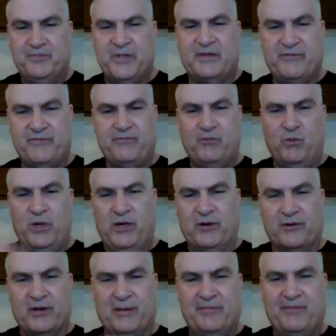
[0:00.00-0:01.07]
It's
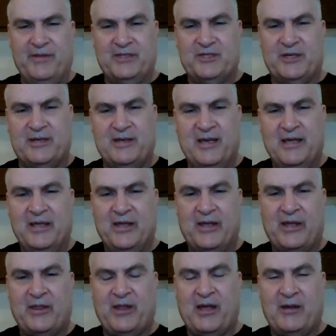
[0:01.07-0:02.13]
weird. It's like
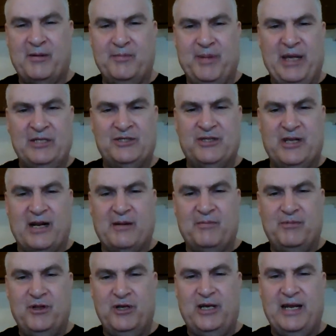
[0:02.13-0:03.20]
I imagine that
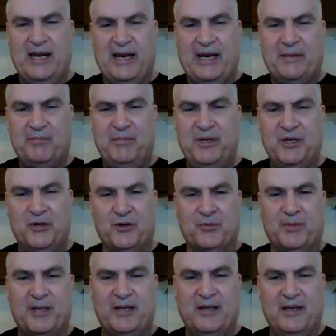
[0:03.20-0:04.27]
I'm looking at a
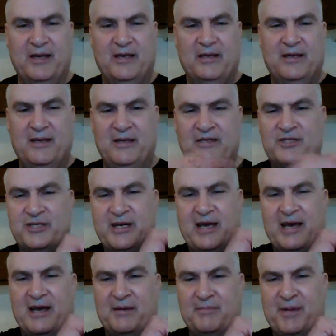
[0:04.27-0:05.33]
mirror, but it's
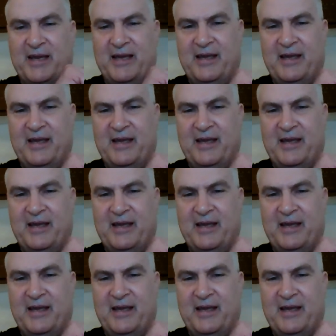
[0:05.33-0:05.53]
not. My